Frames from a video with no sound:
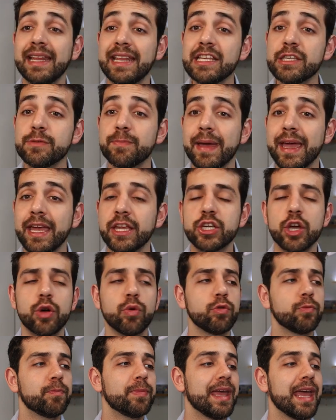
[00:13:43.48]
in this page I
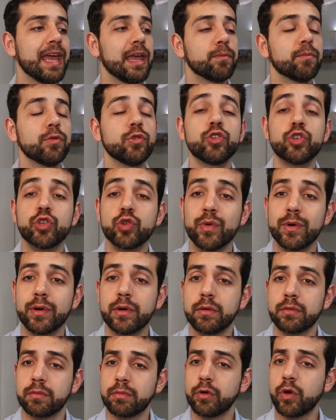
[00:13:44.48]
will be able
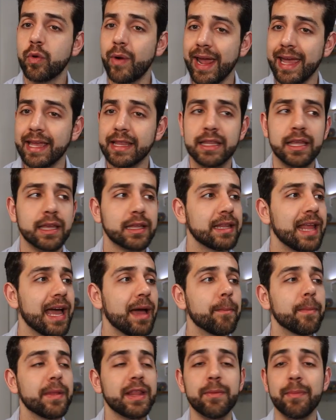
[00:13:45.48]
to create the
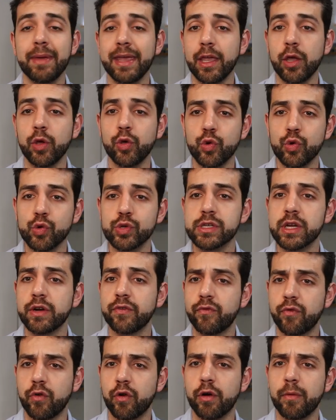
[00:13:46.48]
admin user
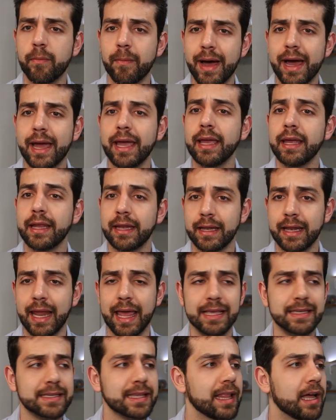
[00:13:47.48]
for my
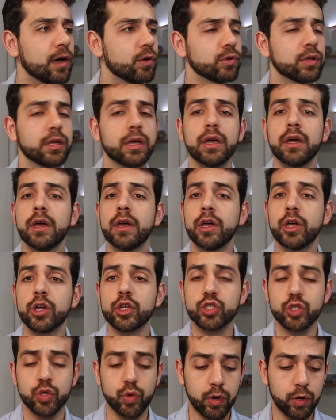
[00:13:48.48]
Nextcloud.
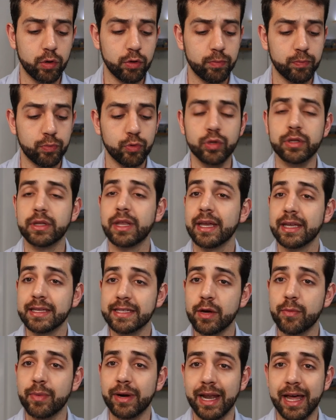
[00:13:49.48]
So I will put
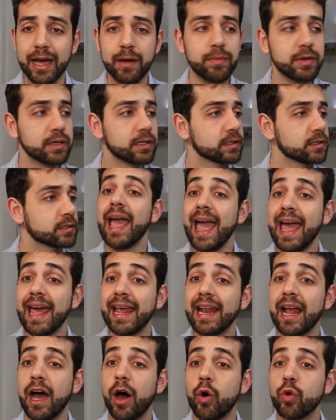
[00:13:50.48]
Sauber-Lab
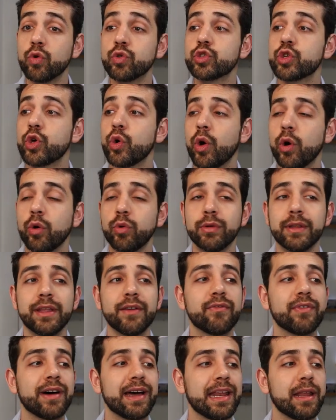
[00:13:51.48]
and also I will
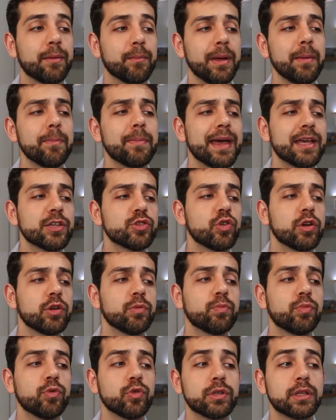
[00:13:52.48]
define my password
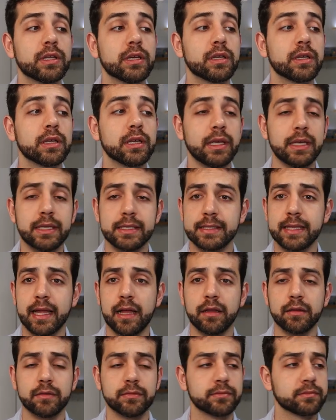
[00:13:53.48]
and put
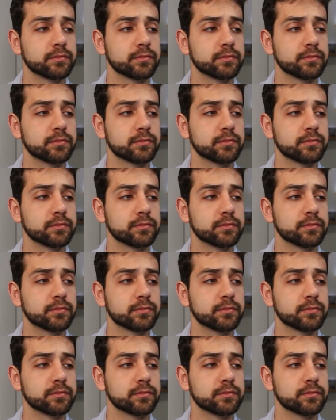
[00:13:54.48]
install.